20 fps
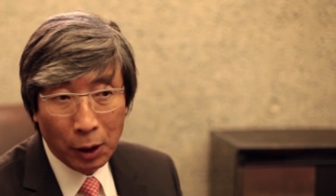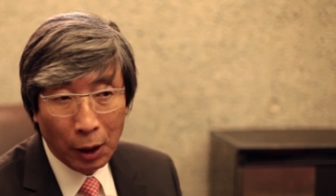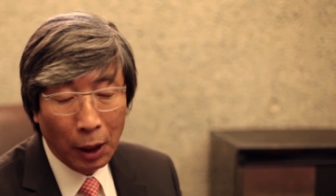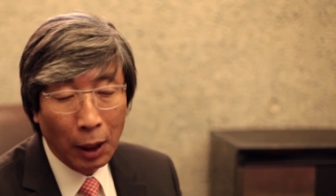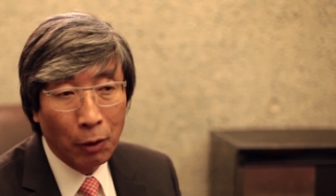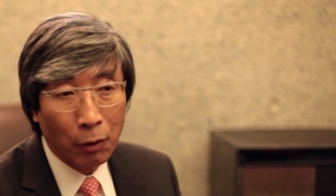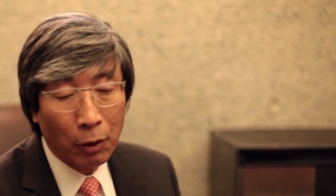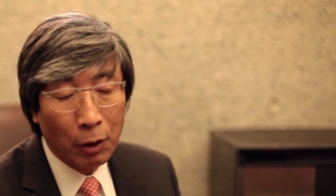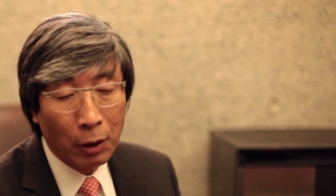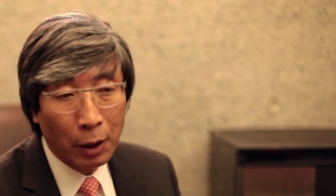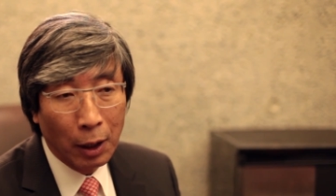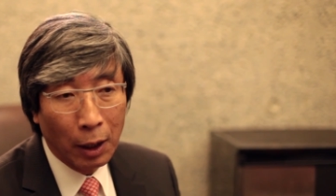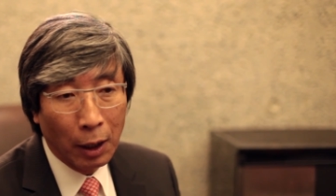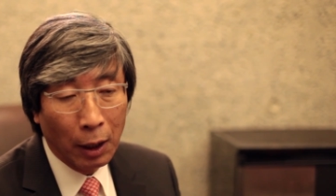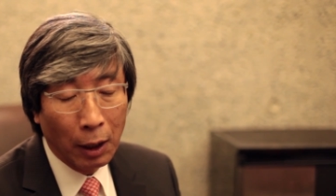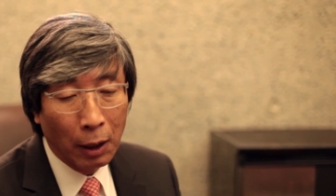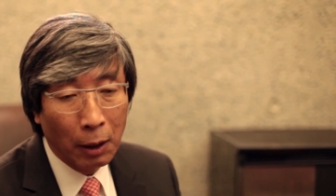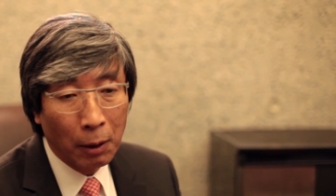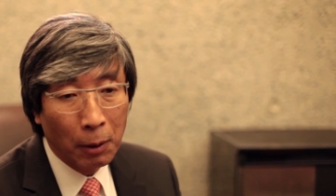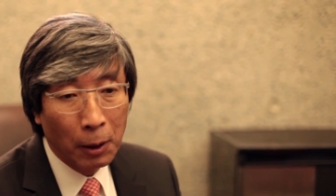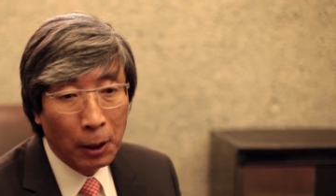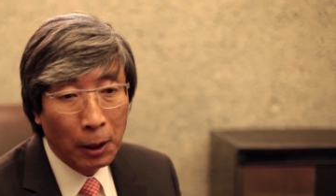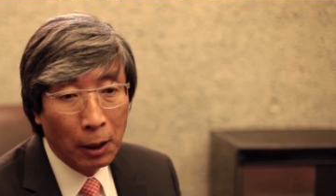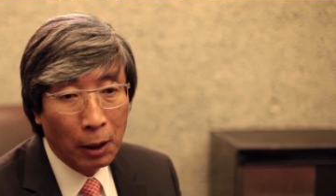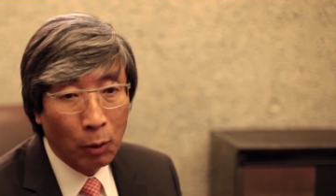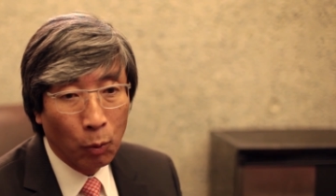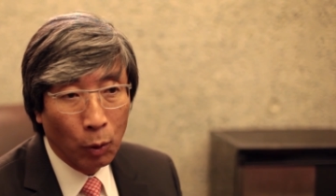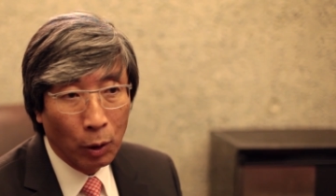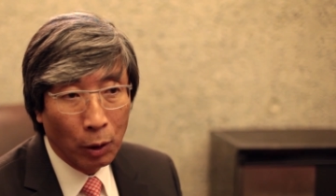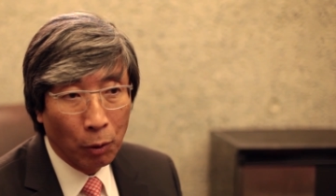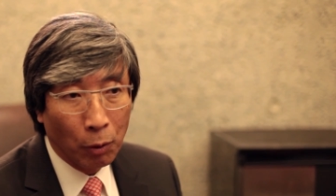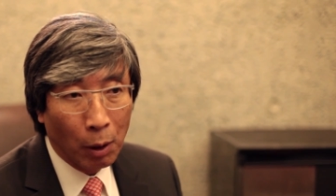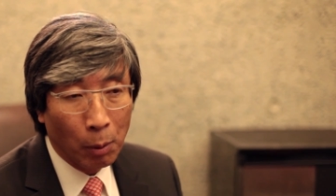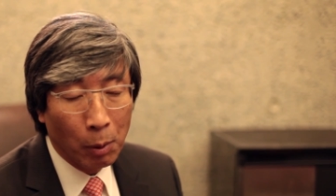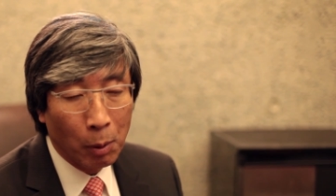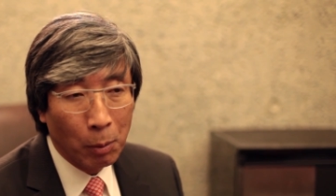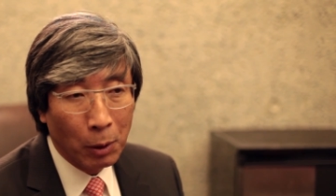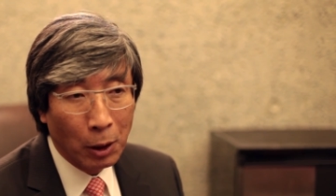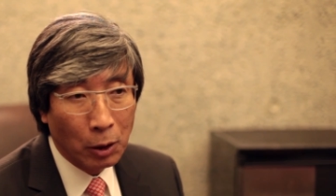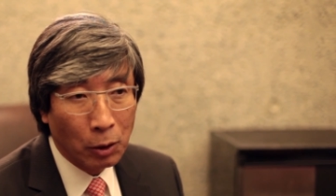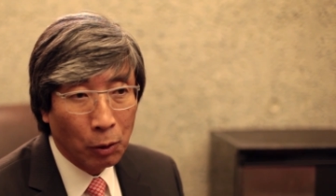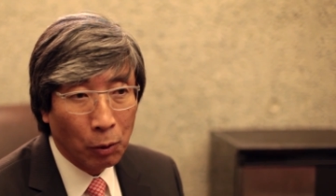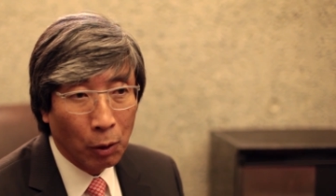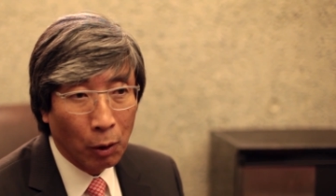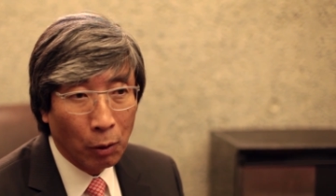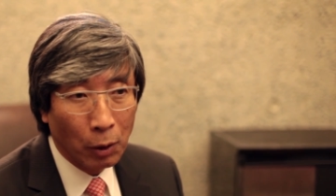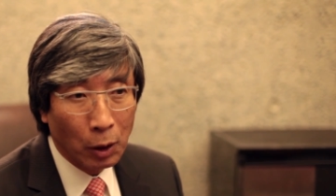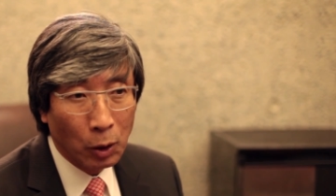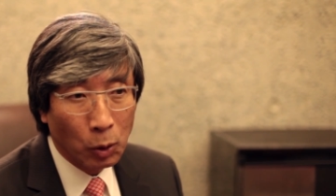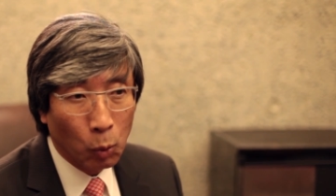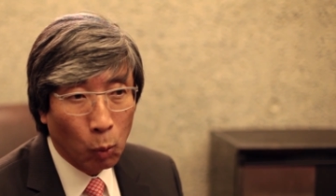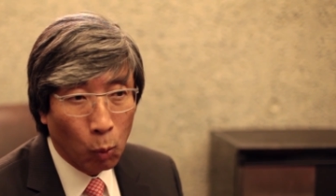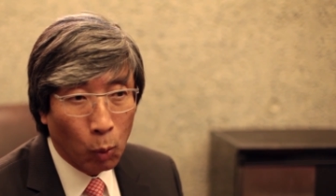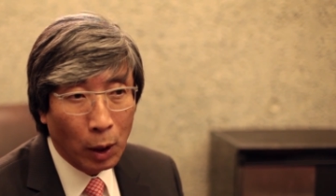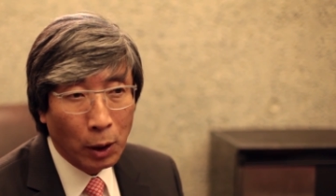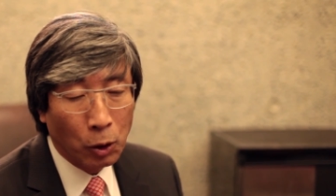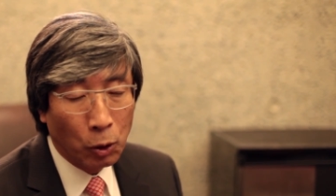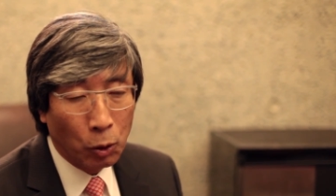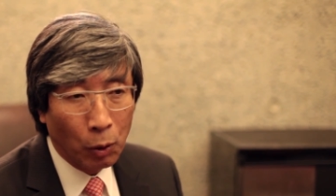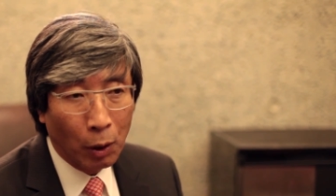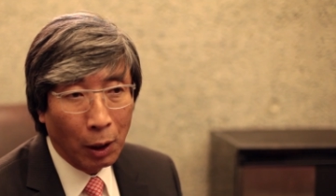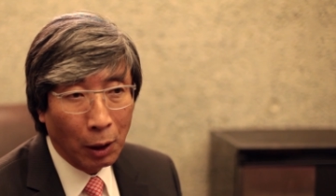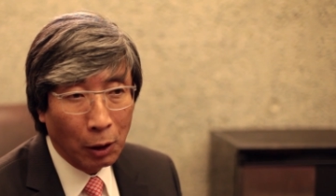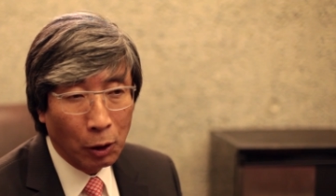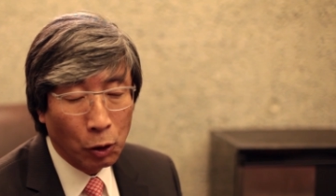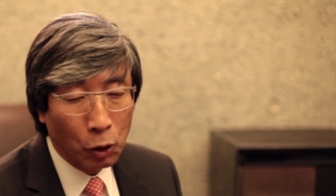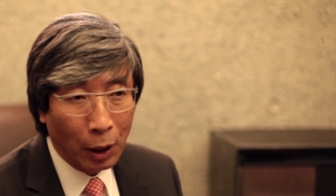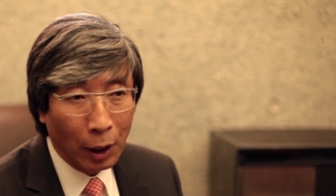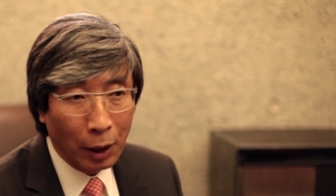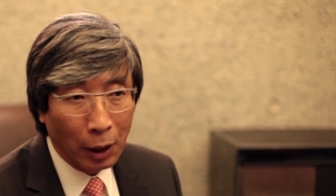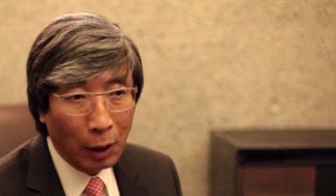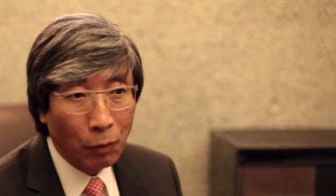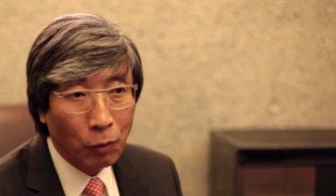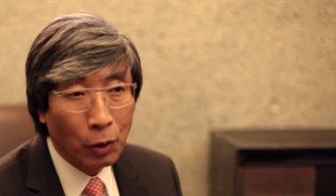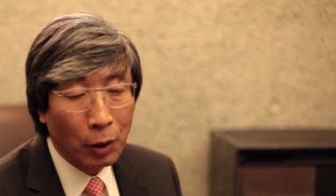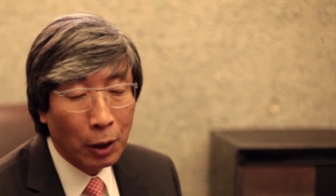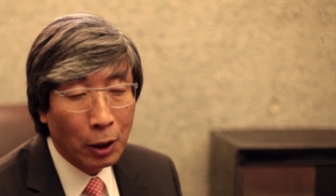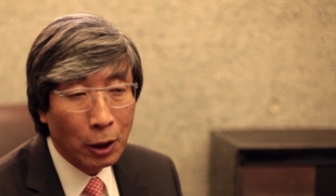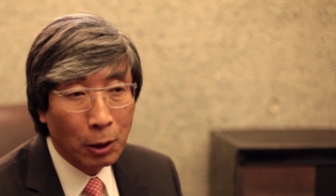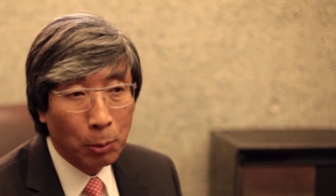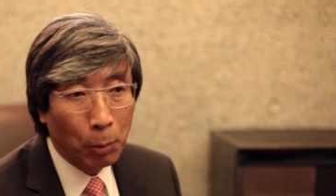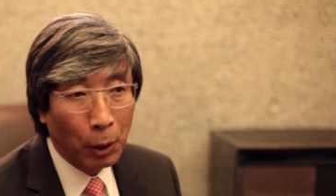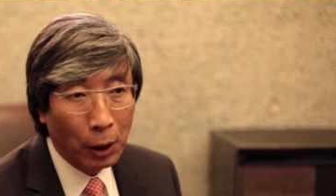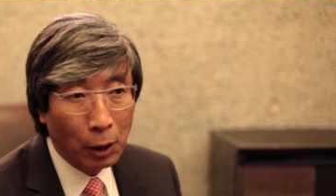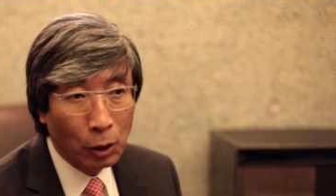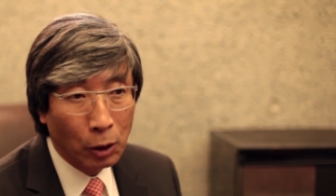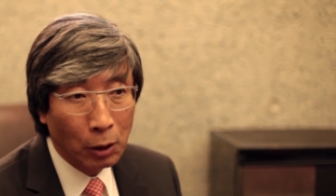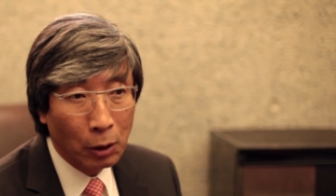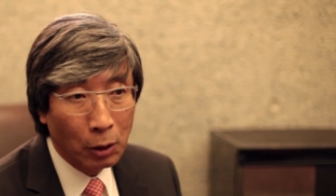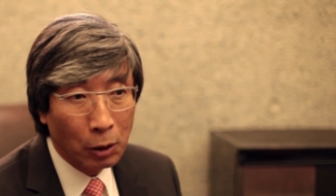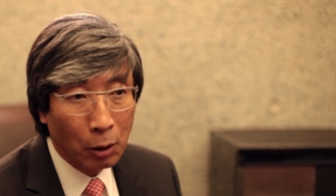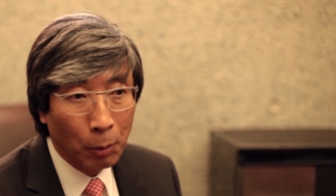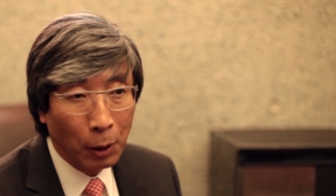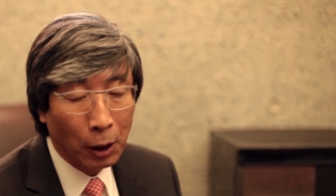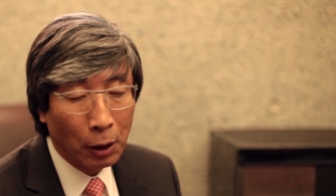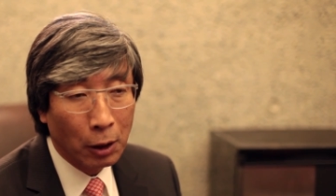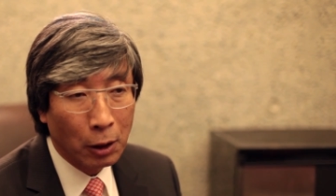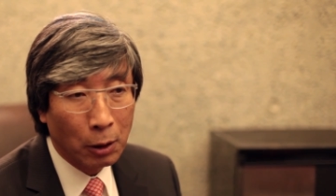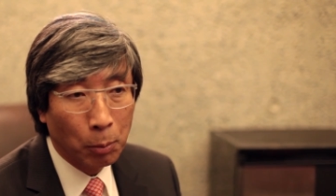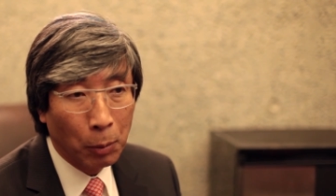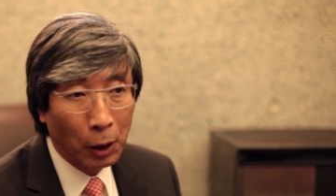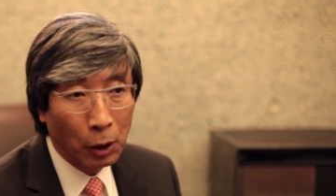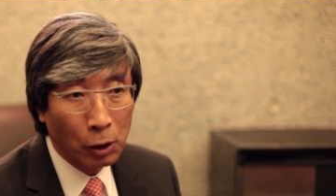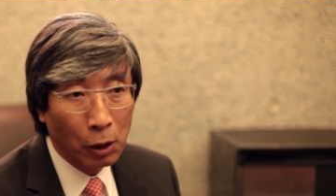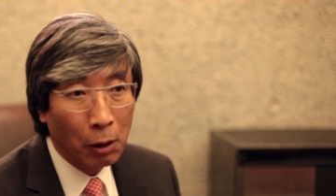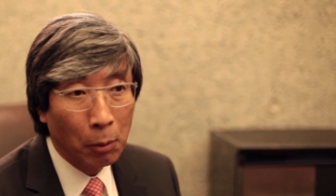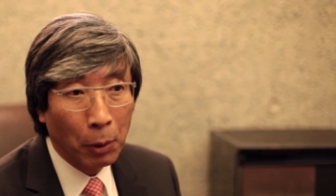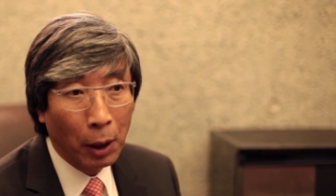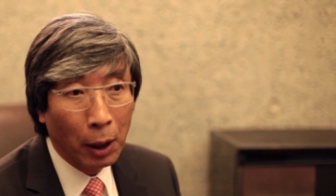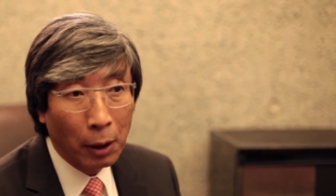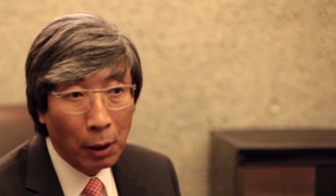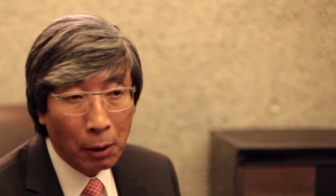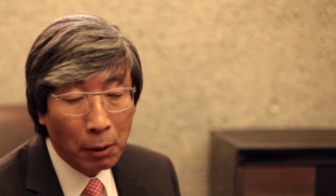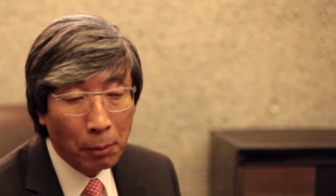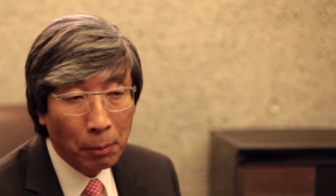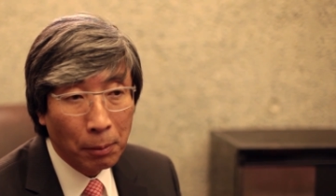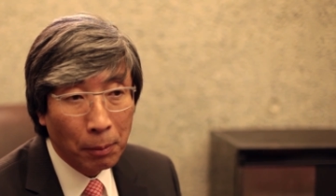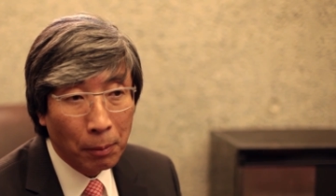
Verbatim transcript: at the end of the day, where the rubber meets the road is, what drug should I give to this patient to make this patient better?